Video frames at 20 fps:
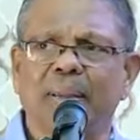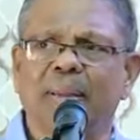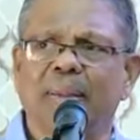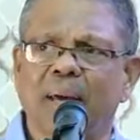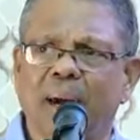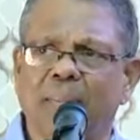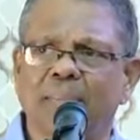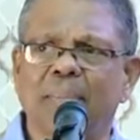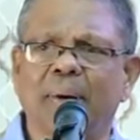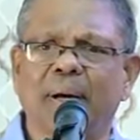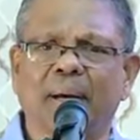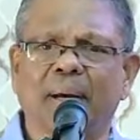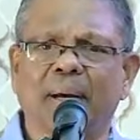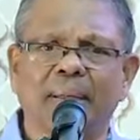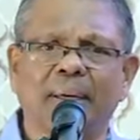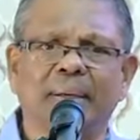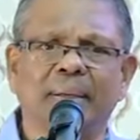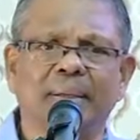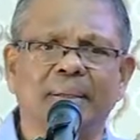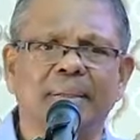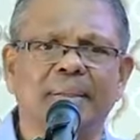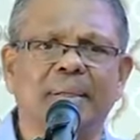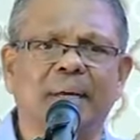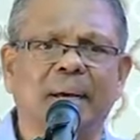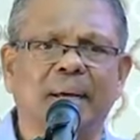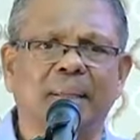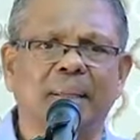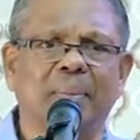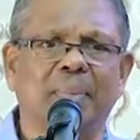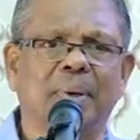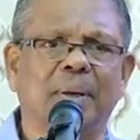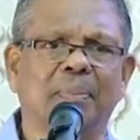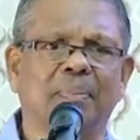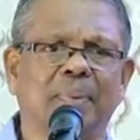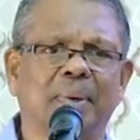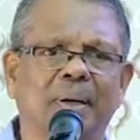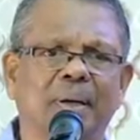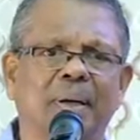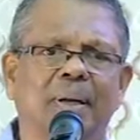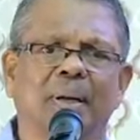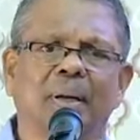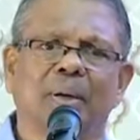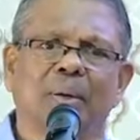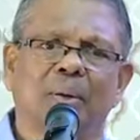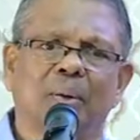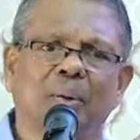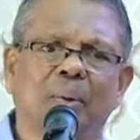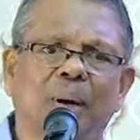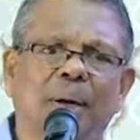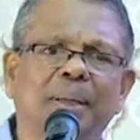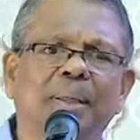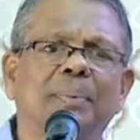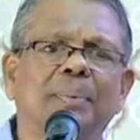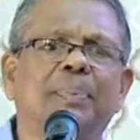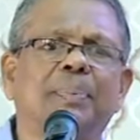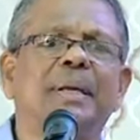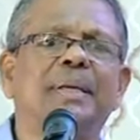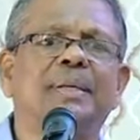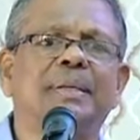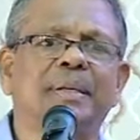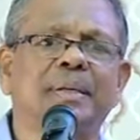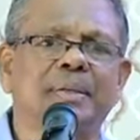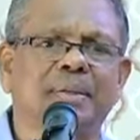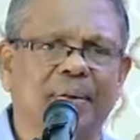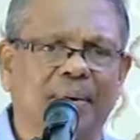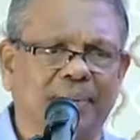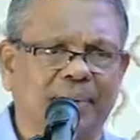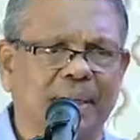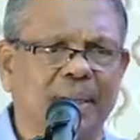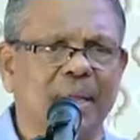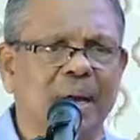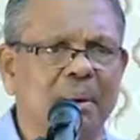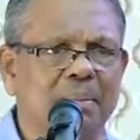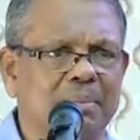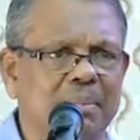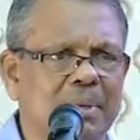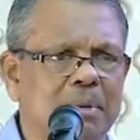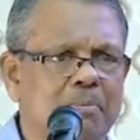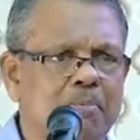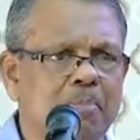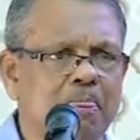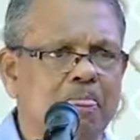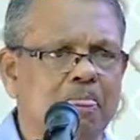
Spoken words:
Dhammakatikas are the people who are the preachers of the Dhamma.